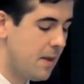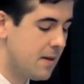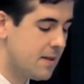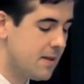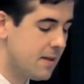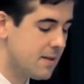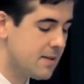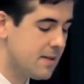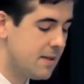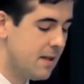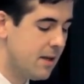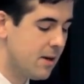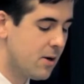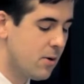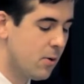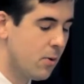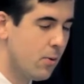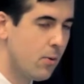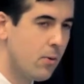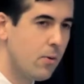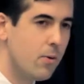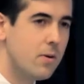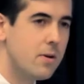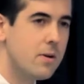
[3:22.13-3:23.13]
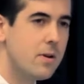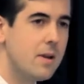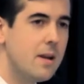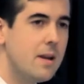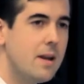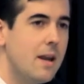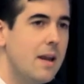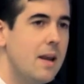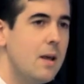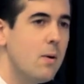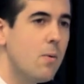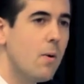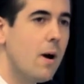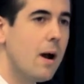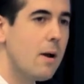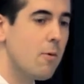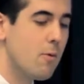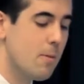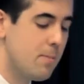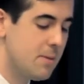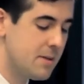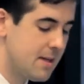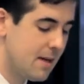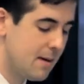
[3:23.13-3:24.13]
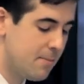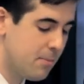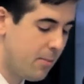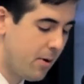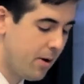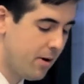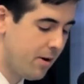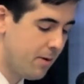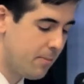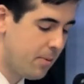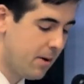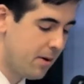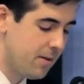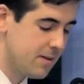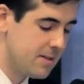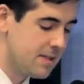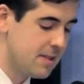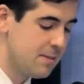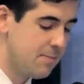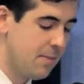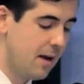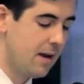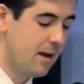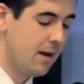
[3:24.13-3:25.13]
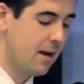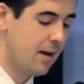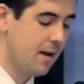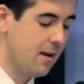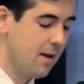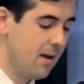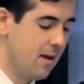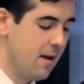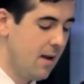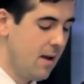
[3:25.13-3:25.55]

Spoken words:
does the Accord in any way represent a model of policy making